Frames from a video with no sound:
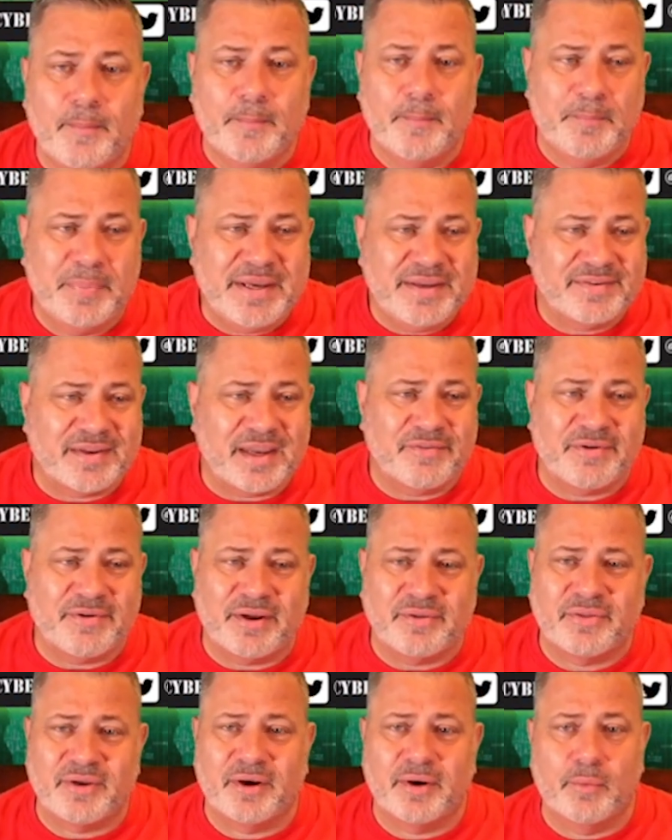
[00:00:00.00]
Be safe
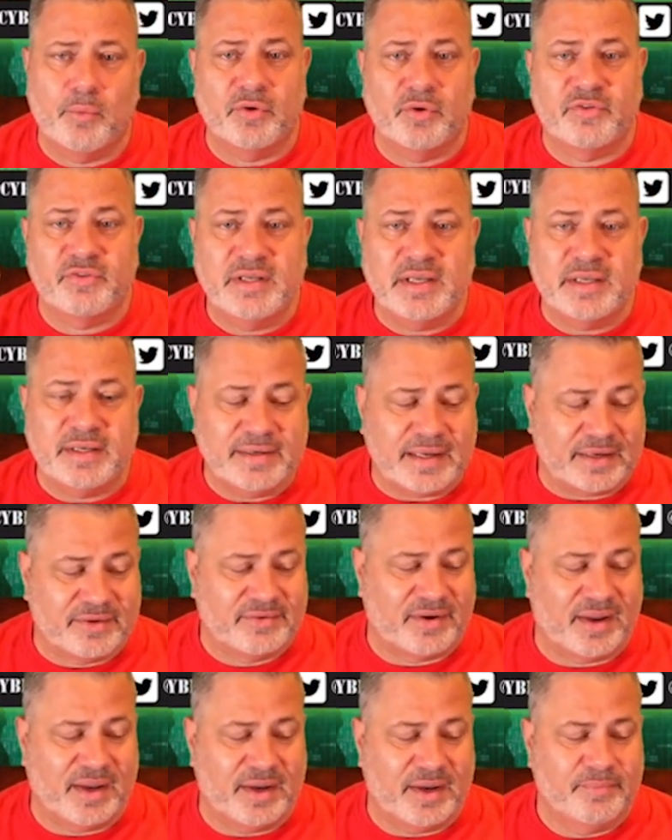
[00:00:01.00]
out there, and we'll see you next
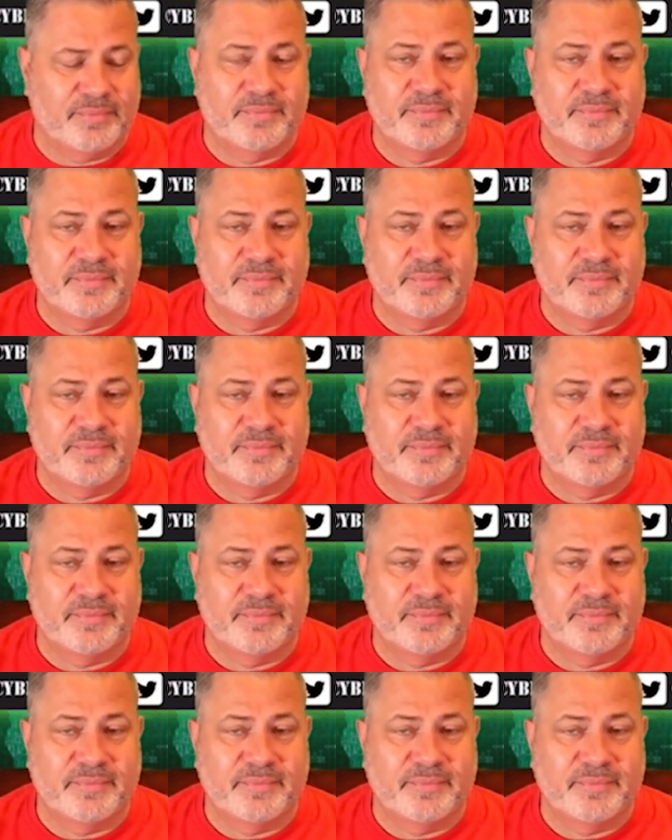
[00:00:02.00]
time.